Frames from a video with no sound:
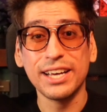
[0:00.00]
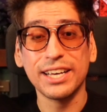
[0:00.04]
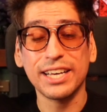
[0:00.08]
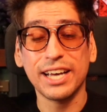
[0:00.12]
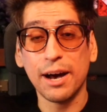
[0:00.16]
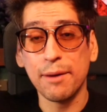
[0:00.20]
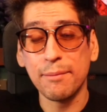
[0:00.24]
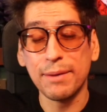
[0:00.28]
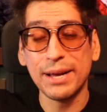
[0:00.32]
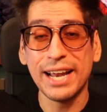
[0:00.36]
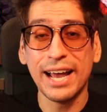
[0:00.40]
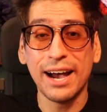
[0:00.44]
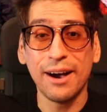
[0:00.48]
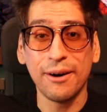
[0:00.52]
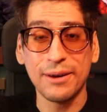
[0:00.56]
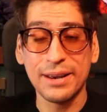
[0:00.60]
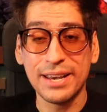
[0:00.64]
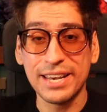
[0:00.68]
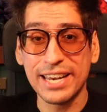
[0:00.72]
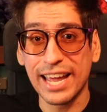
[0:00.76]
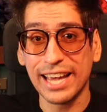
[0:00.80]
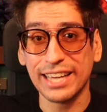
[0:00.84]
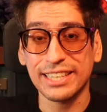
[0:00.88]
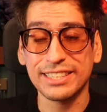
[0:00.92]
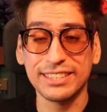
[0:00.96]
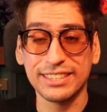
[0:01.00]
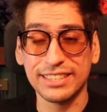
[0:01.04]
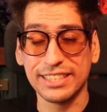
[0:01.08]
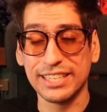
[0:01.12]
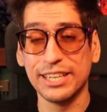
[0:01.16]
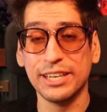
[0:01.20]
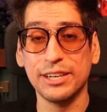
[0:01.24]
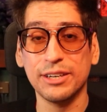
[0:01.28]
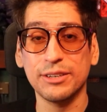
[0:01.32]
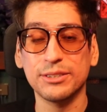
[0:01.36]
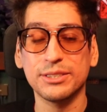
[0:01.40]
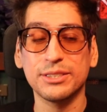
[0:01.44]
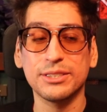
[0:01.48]
coming out next
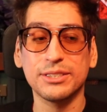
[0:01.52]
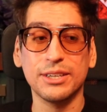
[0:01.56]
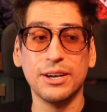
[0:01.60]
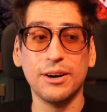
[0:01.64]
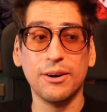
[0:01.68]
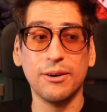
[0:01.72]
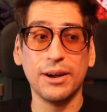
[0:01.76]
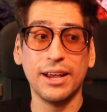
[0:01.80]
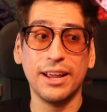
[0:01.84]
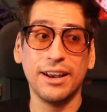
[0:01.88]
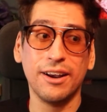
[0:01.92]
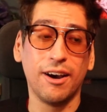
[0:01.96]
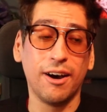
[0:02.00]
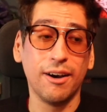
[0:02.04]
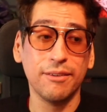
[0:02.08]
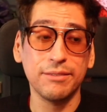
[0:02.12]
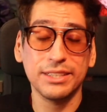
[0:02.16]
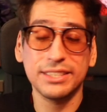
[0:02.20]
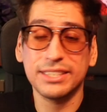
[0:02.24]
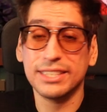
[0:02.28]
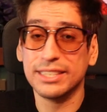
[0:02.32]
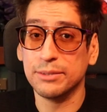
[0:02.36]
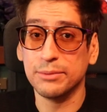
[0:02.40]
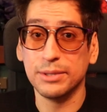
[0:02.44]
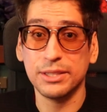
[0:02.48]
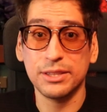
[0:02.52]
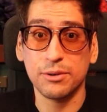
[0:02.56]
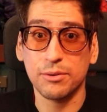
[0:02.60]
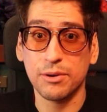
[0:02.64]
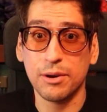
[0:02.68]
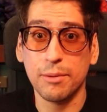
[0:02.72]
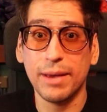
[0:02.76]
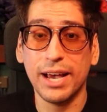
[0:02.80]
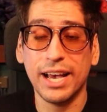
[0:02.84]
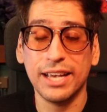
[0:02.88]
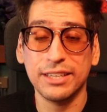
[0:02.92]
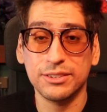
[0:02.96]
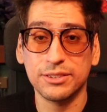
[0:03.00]
year. So, and obviously with the
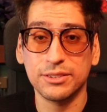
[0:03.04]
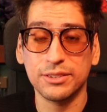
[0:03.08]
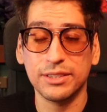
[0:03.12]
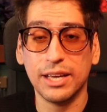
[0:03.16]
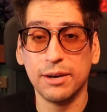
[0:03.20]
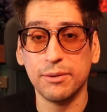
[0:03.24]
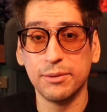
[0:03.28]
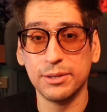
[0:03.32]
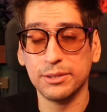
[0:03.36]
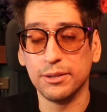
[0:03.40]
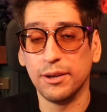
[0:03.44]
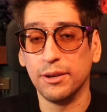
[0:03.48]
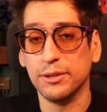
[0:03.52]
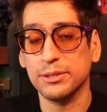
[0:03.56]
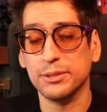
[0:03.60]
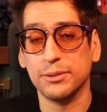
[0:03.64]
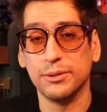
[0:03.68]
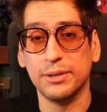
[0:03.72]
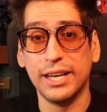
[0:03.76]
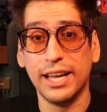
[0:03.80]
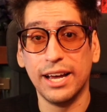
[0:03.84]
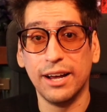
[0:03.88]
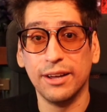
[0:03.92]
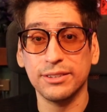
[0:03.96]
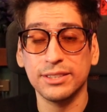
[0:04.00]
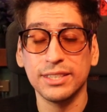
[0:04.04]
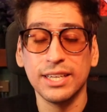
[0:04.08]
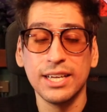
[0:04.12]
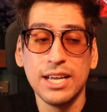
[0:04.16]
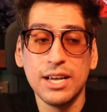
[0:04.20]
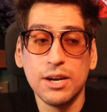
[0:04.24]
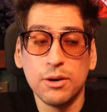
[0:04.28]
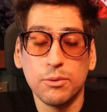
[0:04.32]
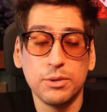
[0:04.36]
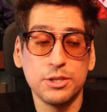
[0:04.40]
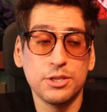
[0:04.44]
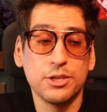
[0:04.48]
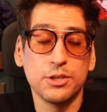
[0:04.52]
remaster that was also announced,
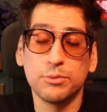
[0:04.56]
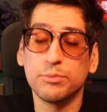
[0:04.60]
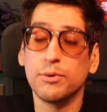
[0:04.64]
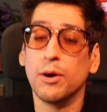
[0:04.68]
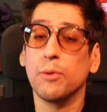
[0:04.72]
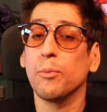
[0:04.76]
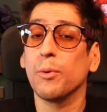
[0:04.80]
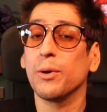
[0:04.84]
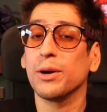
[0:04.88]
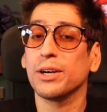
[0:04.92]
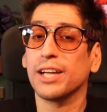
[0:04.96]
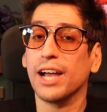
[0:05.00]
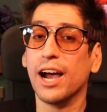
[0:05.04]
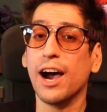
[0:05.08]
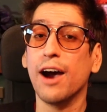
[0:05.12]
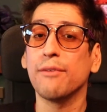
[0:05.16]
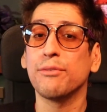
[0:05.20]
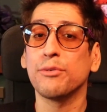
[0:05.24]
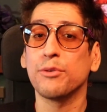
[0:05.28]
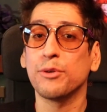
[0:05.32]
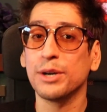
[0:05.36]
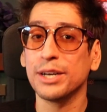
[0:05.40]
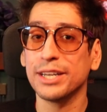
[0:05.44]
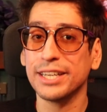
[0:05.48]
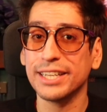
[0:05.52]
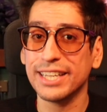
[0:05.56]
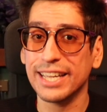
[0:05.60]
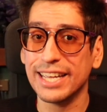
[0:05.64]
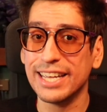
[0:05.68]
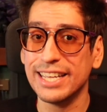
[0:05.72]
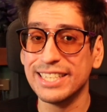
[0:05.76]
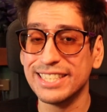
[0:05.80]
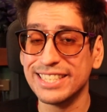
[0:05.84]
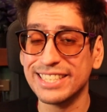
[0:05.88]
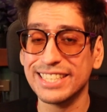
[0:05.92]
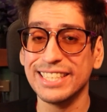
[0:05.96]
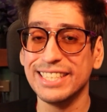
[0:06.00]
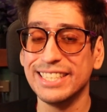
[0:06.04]
which is what we're covering
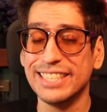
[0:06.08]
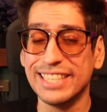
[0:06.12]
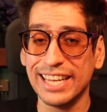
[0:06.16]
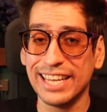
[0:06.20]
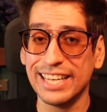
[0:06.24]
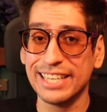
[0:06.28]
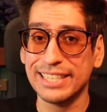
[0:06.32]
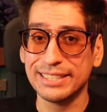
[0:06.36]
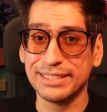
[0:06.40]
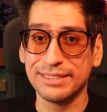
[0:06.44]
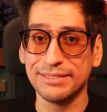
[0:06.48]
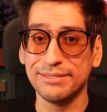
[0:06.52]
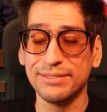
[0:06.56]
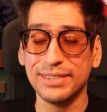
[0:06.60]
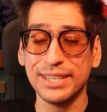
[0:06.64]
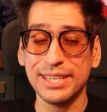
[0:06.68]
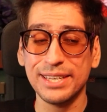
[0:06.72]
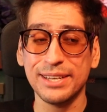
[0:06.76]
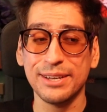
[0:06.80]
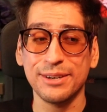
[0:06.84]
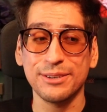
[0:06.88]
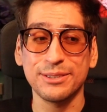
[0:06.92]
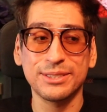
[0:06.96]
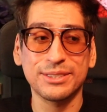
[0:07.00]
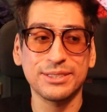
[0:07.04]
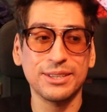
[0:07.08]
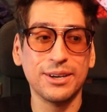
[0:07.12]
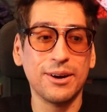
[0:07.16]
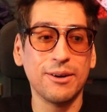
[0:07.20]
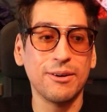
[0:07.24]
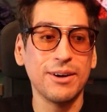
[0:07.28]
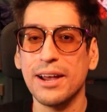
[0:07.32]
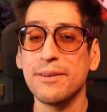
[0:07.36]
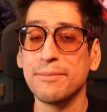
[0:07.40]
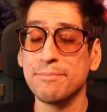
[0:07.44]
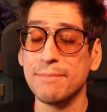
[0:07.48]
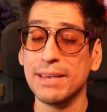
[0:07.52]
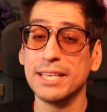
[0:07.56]
in today's video. So
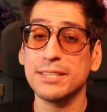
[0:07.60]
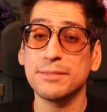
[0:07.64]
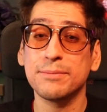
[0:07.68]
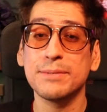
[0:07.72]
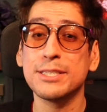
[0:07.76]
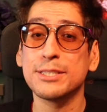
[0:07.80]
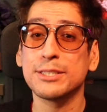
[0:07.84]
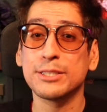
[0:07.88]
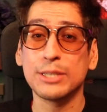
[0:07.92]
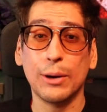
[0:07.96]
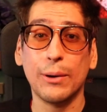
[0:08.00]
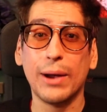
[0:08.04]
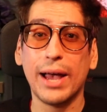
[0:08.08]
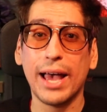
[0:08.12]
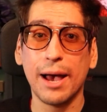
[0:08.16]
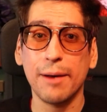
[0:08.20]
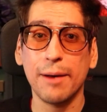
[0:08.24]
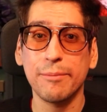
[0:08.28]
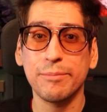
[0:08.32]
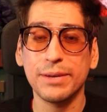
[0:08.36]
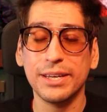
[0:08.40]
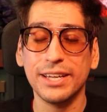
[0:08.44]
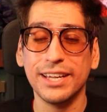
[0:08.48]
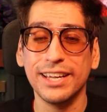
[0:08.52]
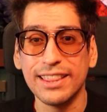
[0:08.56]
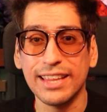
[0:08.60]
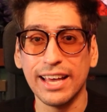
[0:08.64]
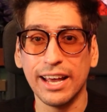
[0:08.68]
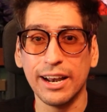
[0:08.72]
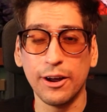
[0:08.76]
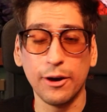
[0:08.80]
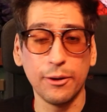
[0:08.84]
it makes me so happy that